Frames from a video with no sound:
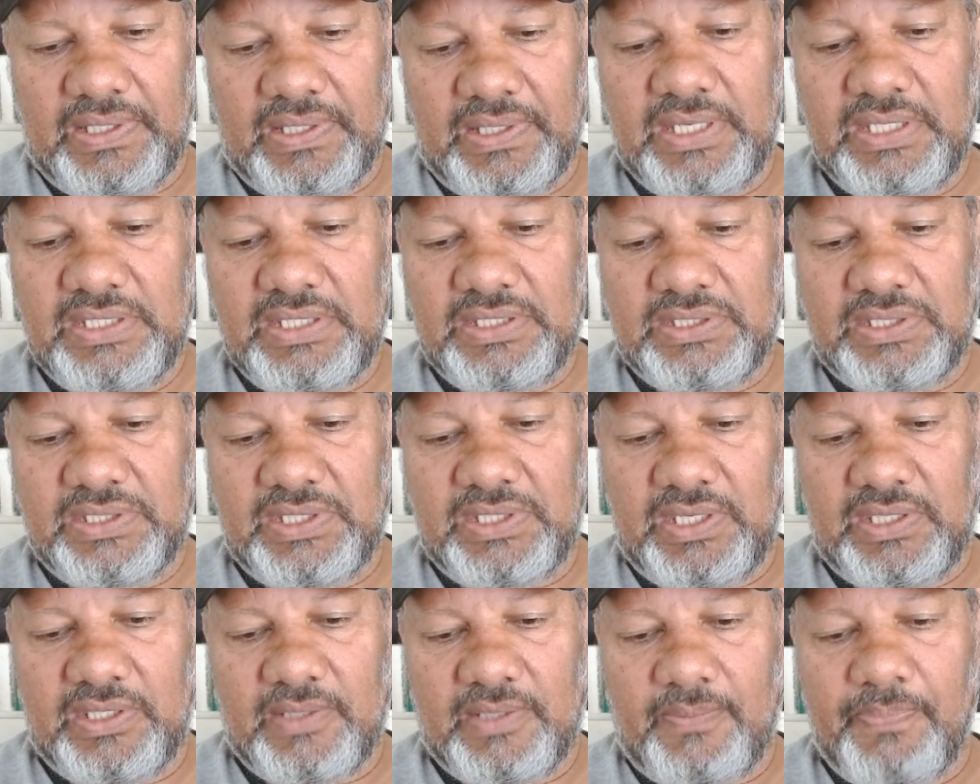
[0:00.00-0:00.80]

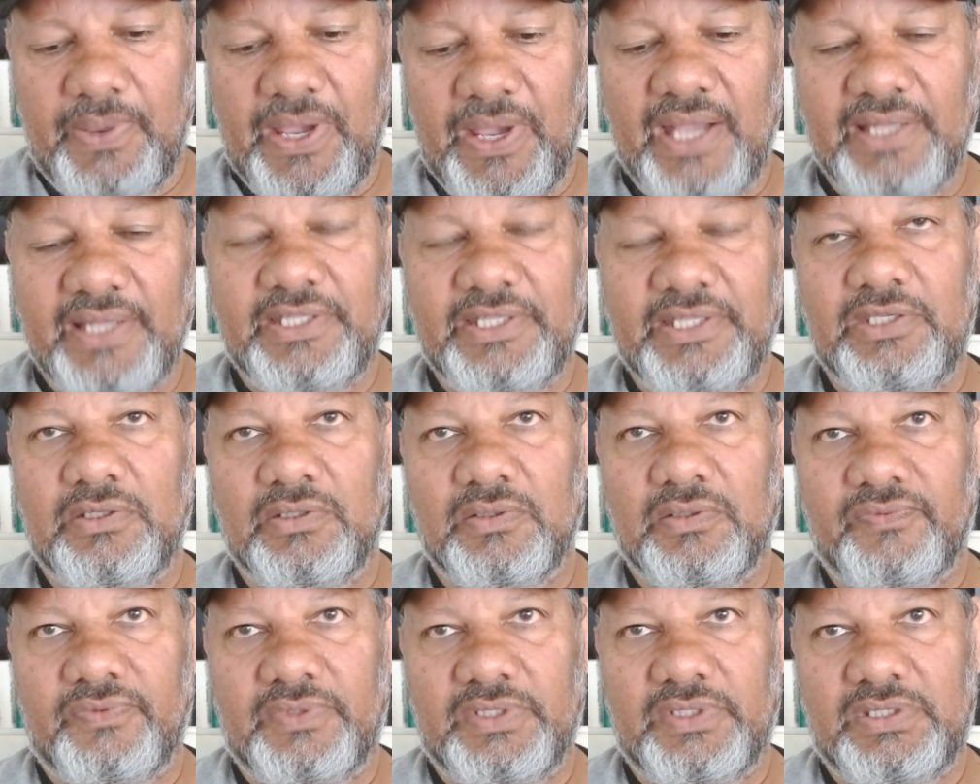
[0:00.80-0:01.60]
see the
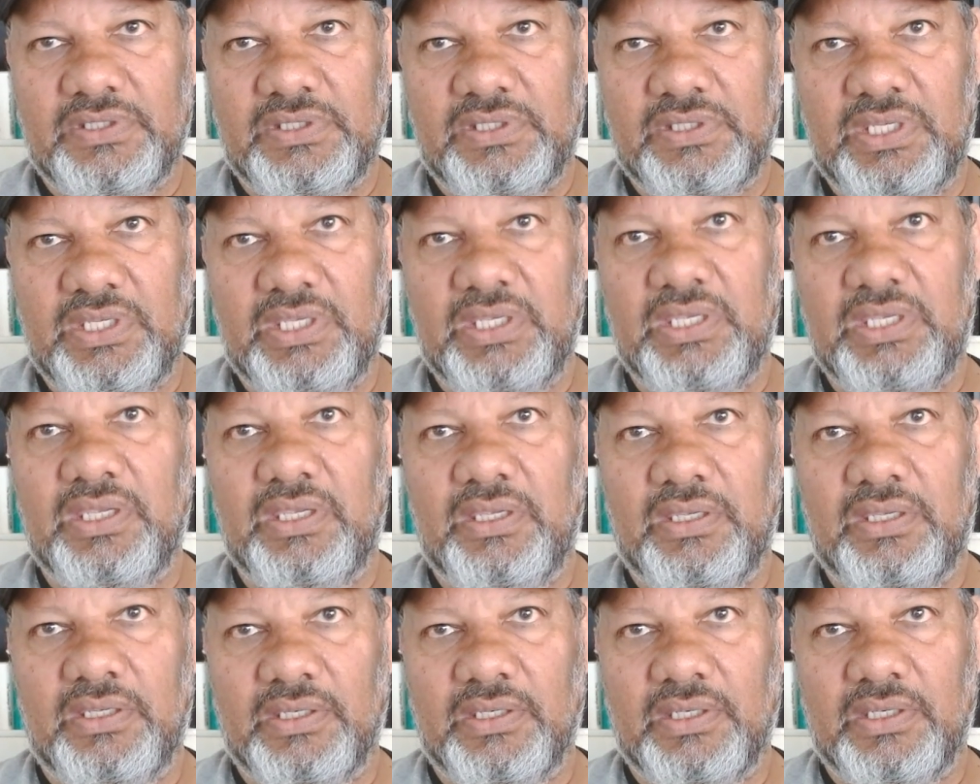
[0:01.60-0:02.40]
parting of the
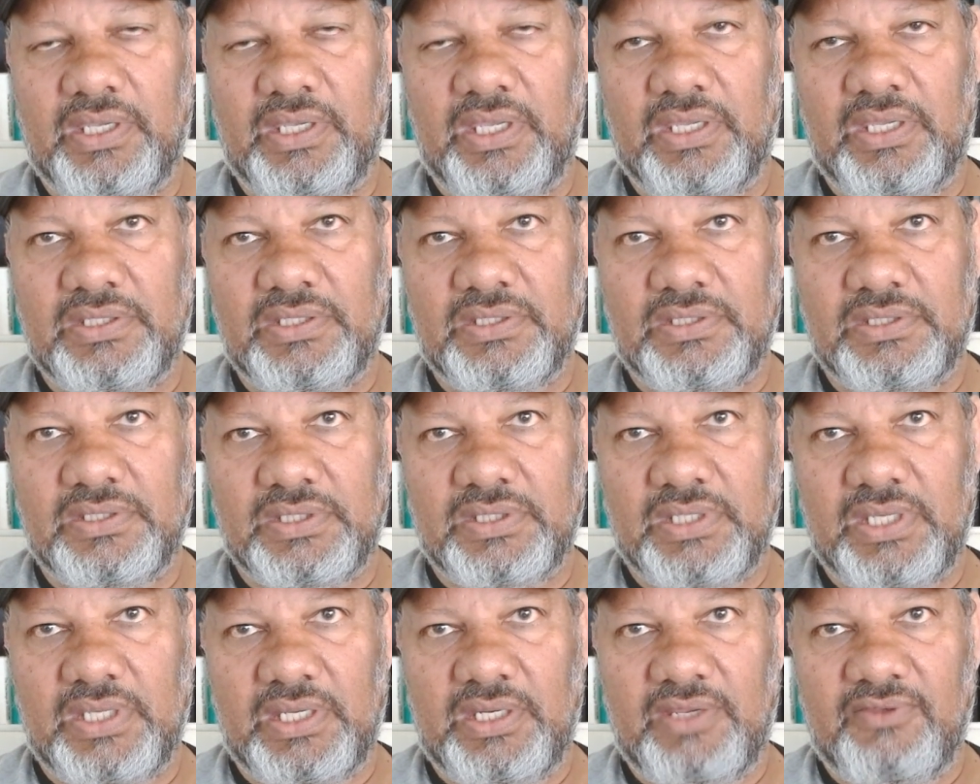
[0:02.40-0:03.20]
sea
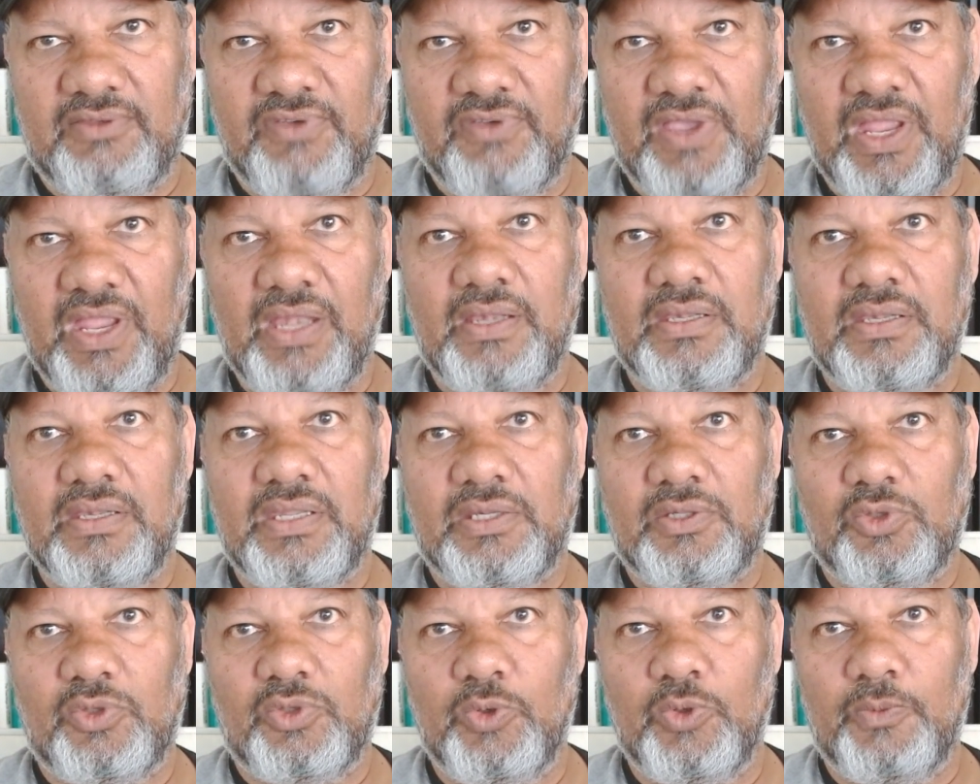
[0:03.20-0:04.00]
as an event
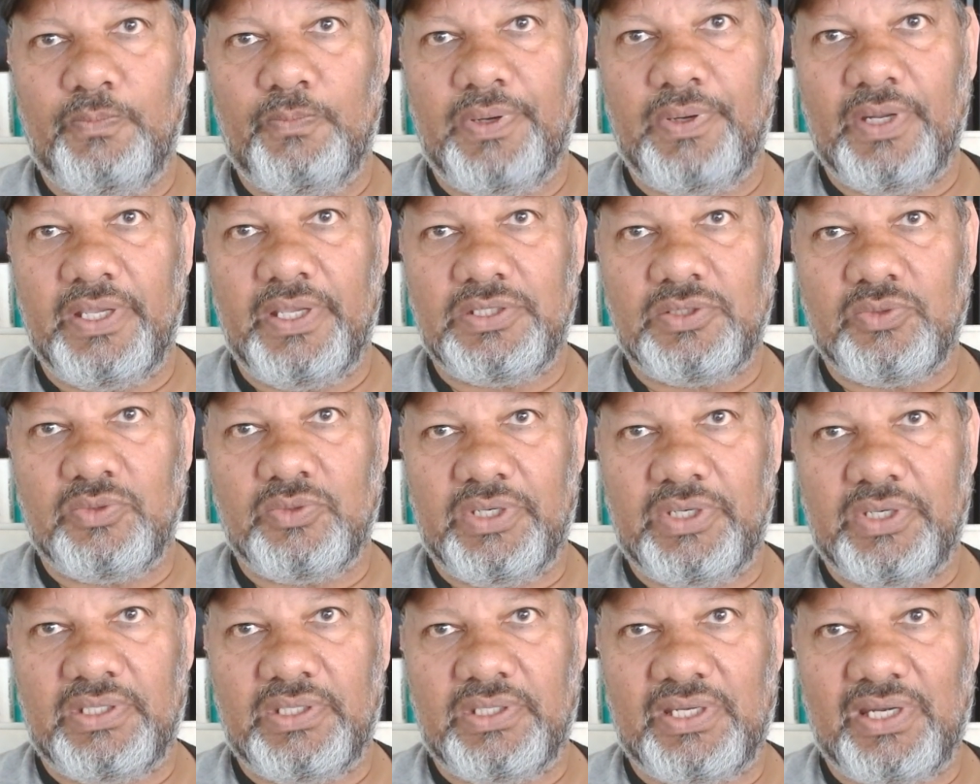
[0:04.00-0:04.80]
that took place
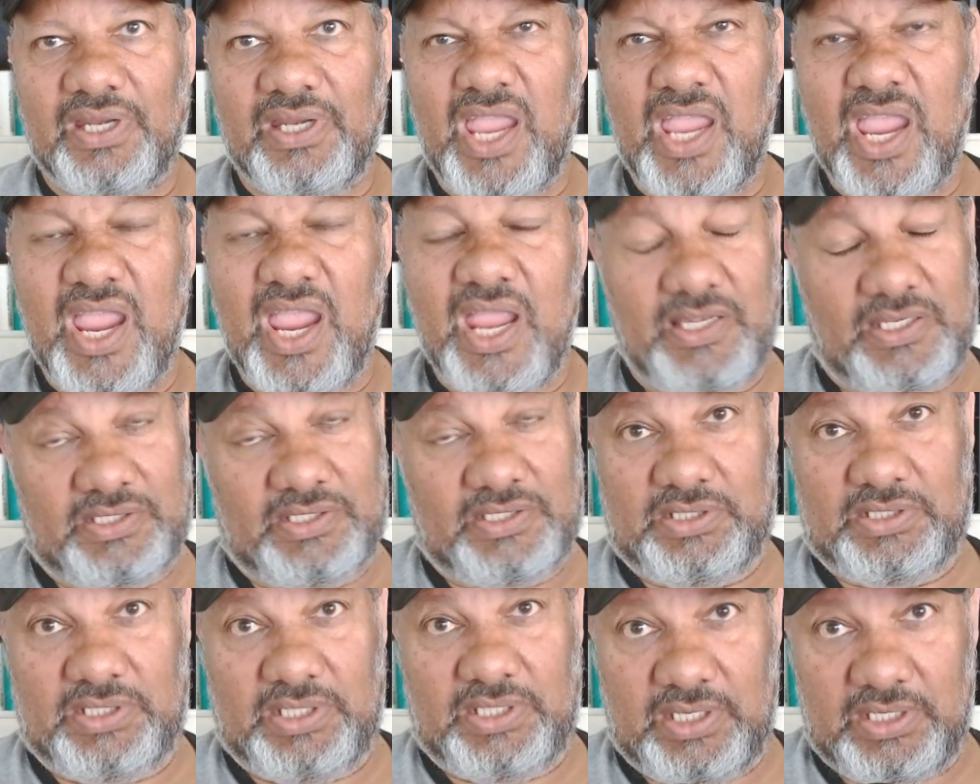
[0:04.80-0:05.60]
where the Red
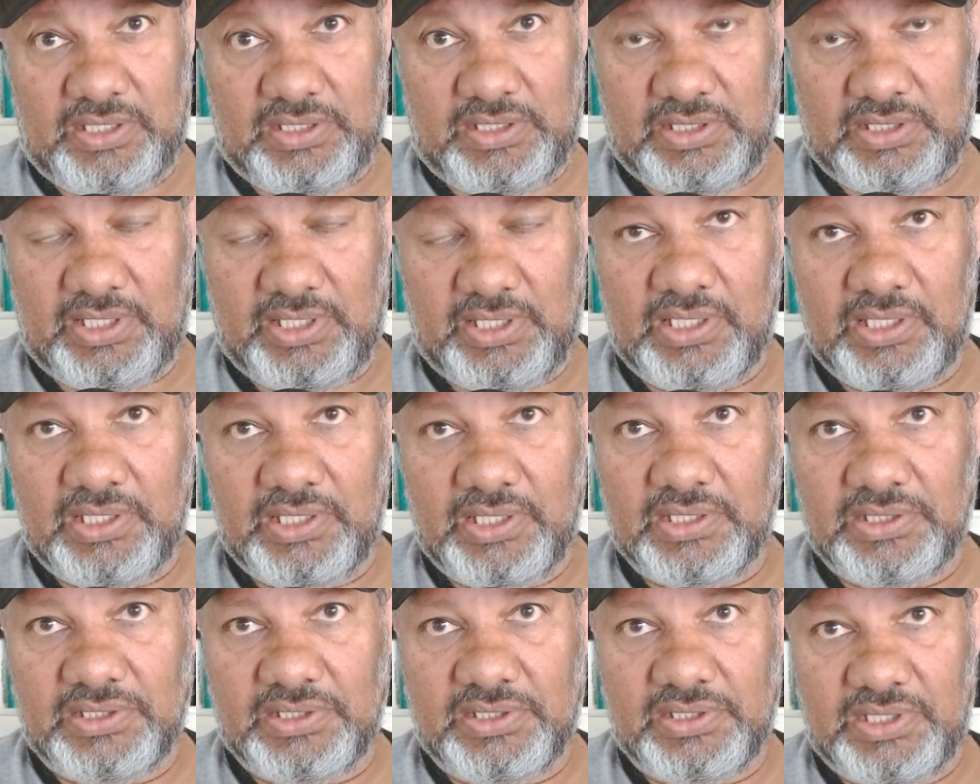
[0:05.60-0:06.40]
Sea is
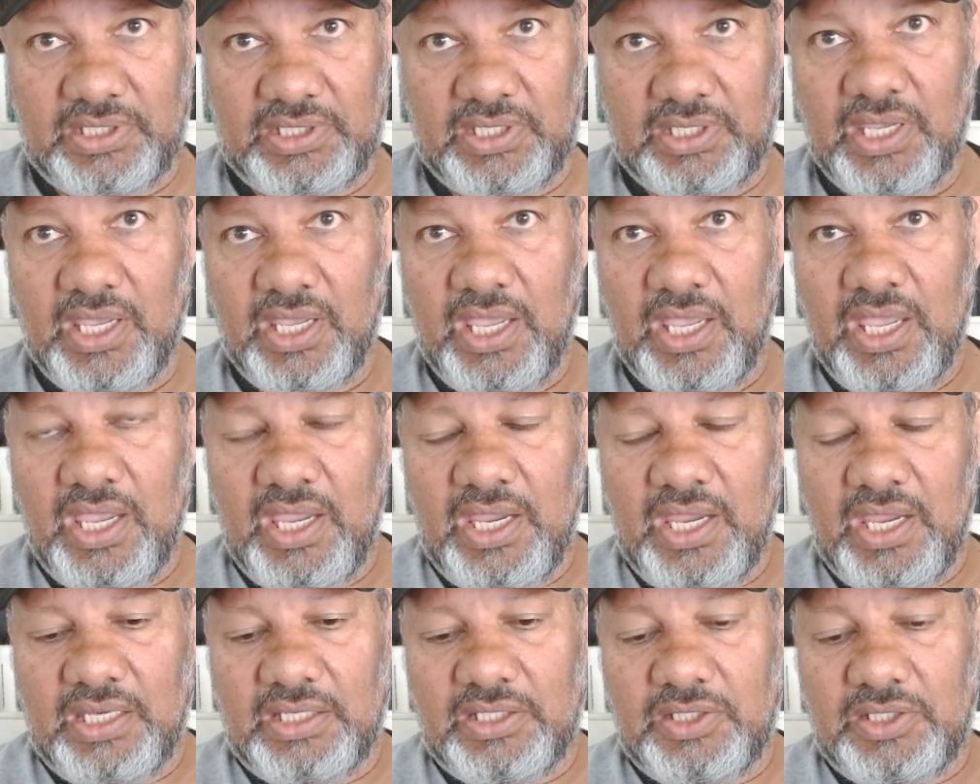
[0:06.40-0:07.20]
really the sea.
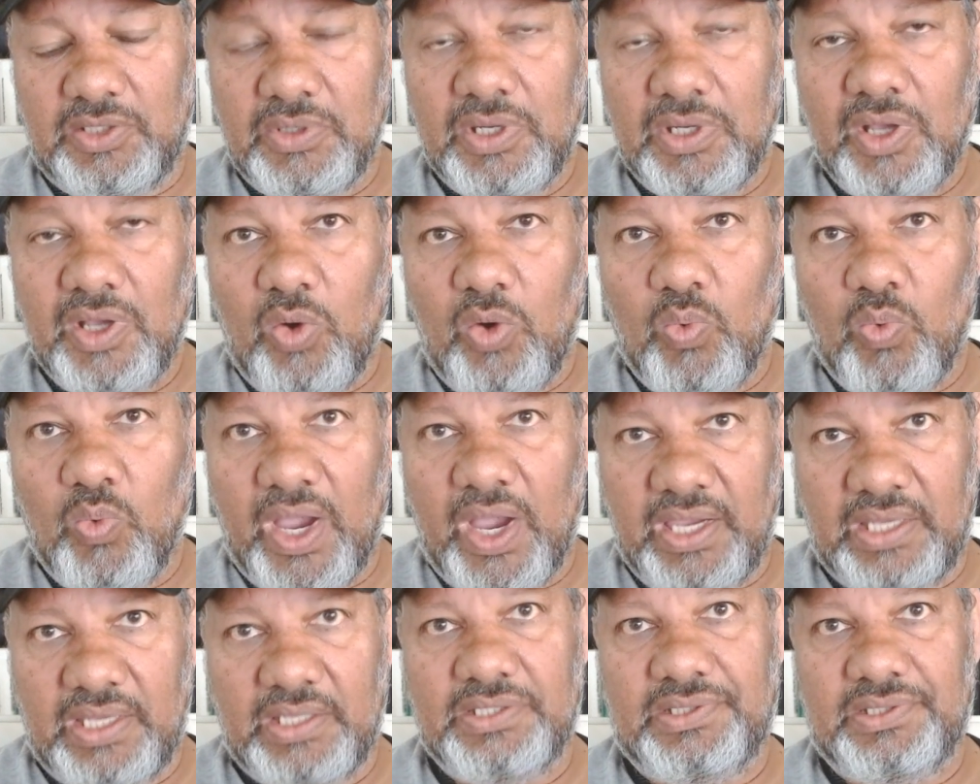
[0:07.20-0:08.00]
Do you know how
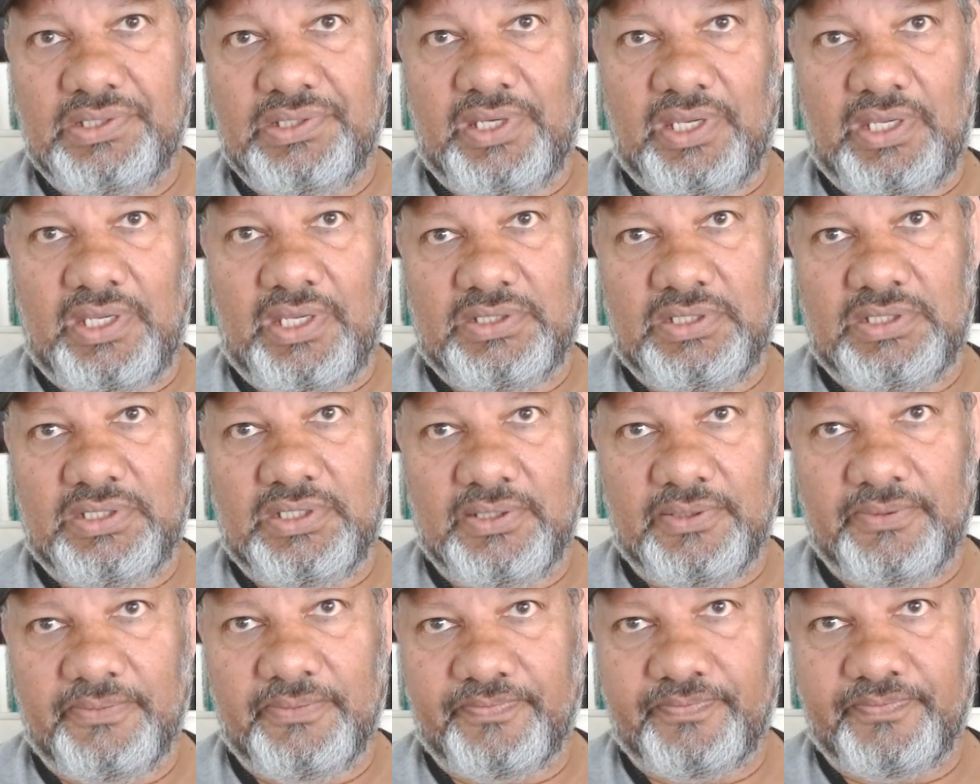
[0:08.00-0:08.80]
wide is the Red
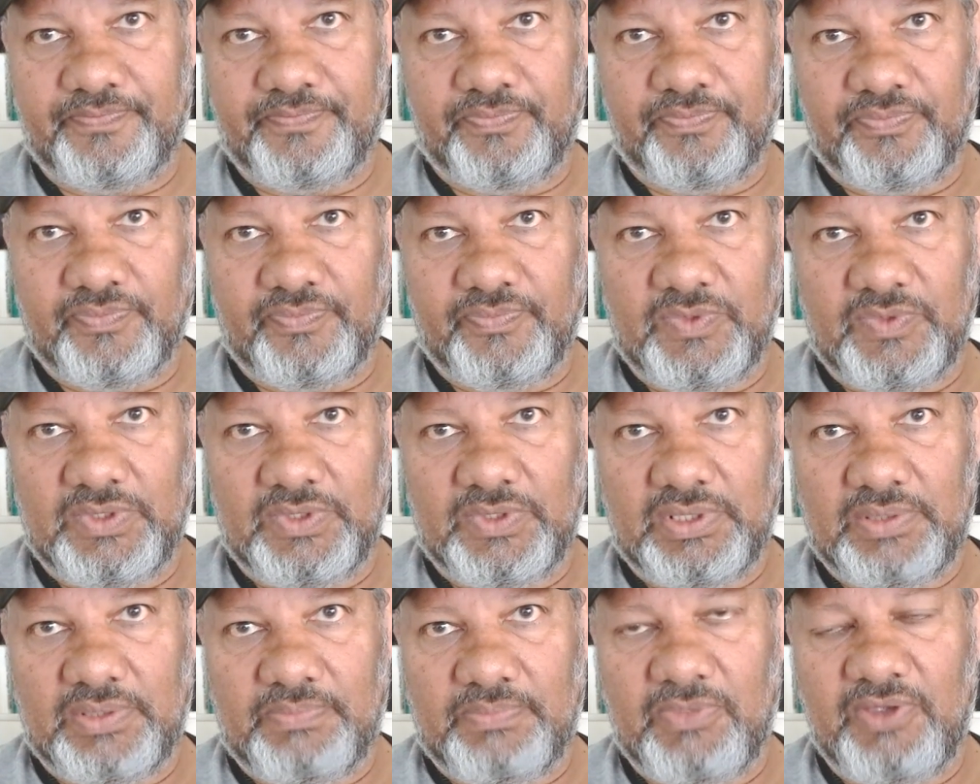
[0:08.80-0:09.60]
Sea?
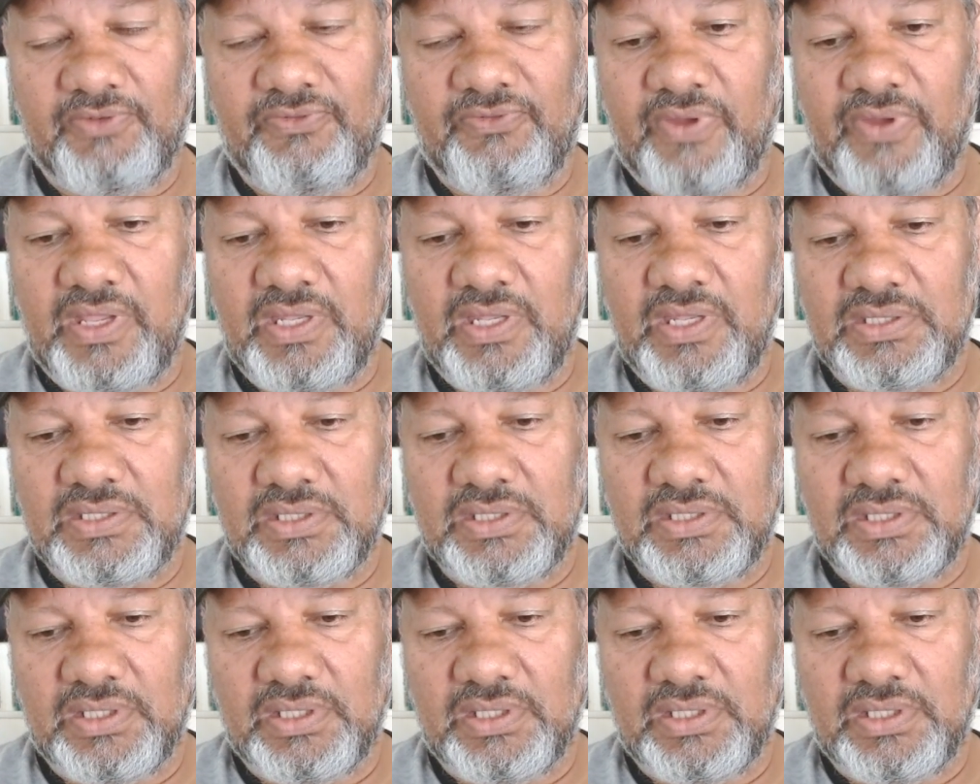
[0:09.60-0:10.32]
My friends,